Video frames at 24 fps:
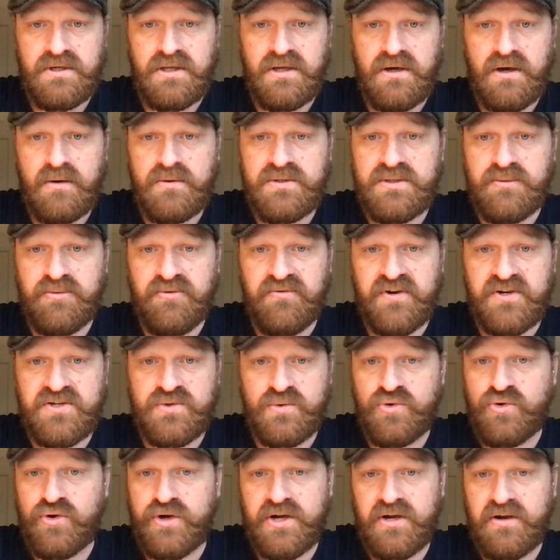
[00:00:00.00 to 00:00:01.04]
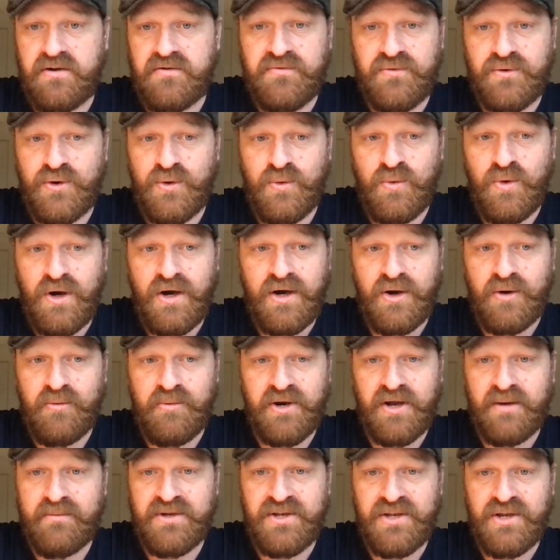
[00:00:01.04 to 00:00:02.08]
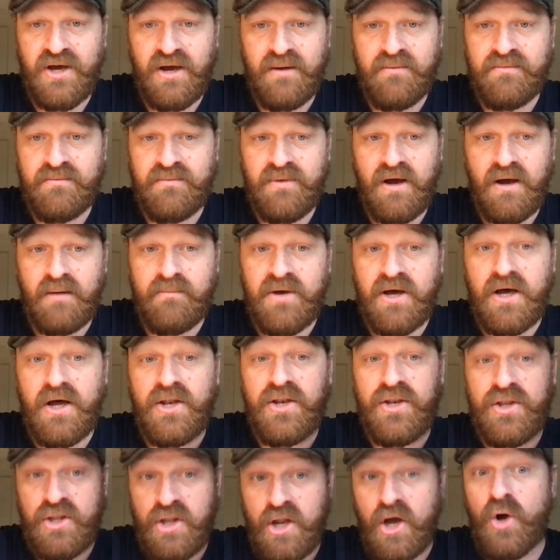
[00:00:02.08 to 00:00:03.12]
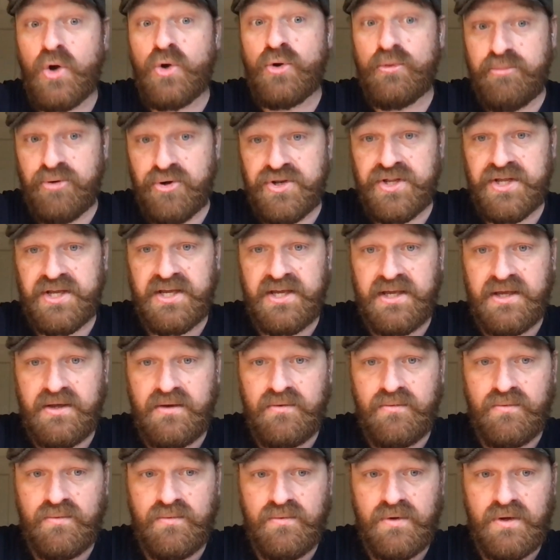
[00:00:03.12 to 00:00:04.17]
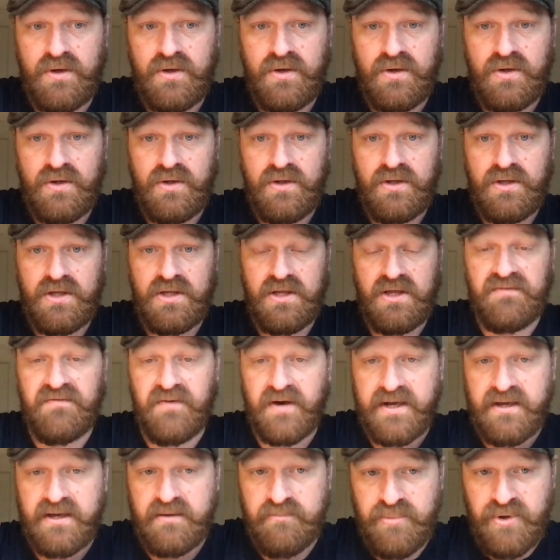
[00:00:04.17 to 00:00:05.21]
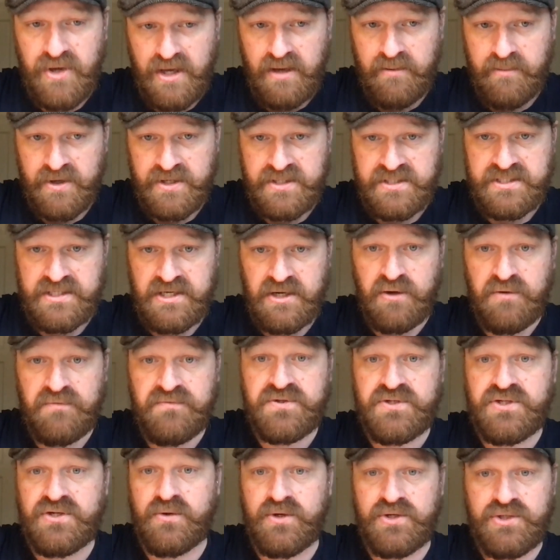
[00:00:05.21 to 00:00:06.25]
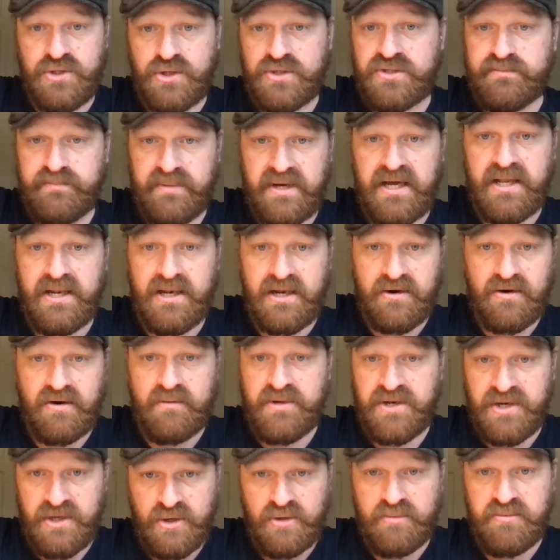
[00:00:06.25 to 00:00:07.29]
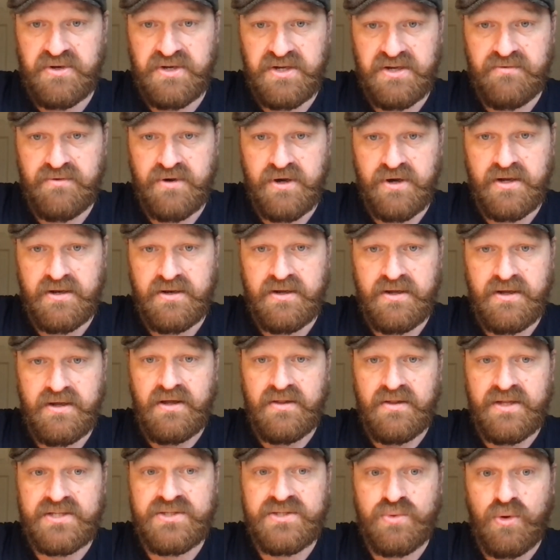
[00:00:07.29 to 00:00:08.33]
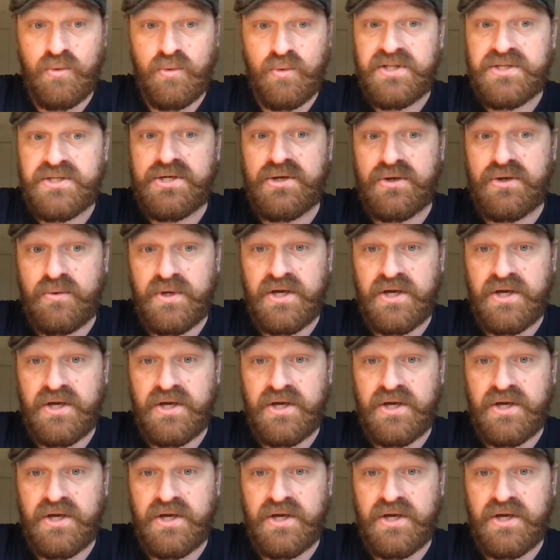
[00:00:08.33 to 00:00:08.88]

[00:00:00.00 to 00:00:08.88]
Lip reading: I was a professional cricketer for a while, but I'm a nobody. If I compare myself to a Joss Butler, I'm a nobody, right? And that's what we do.